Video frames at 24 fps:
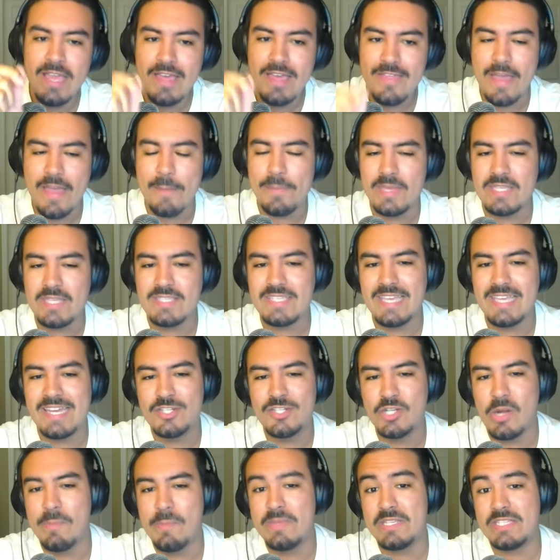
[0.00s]
That being said,
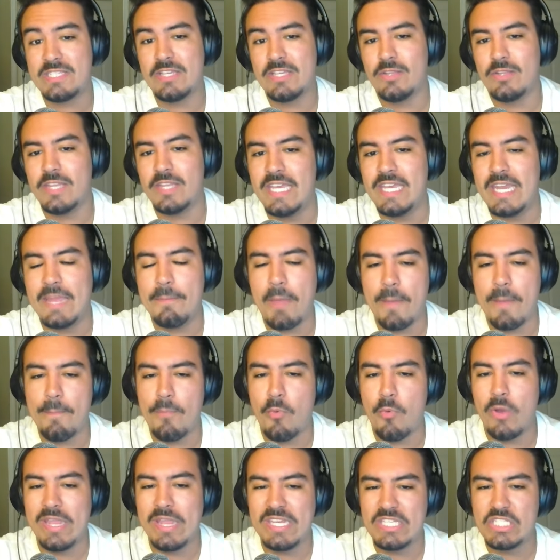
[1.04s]
Trump is still leading by
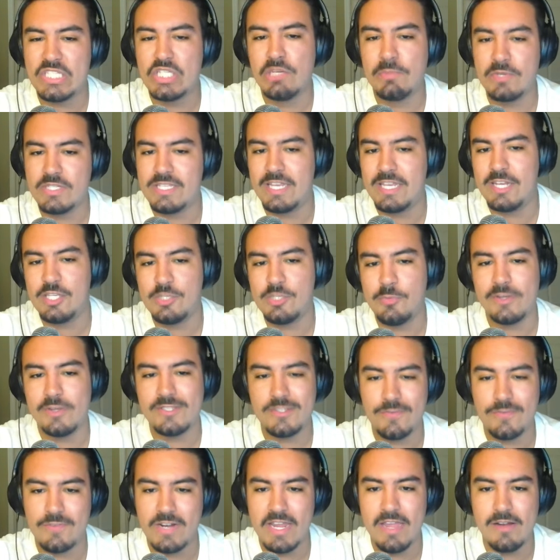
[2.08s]
0.2 percentage points
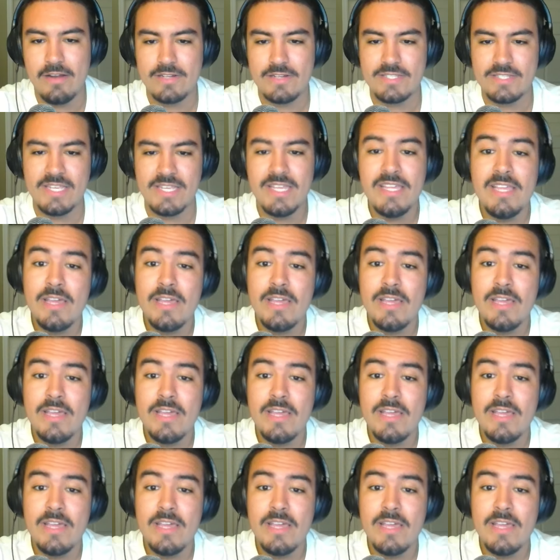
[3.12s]
over Harris,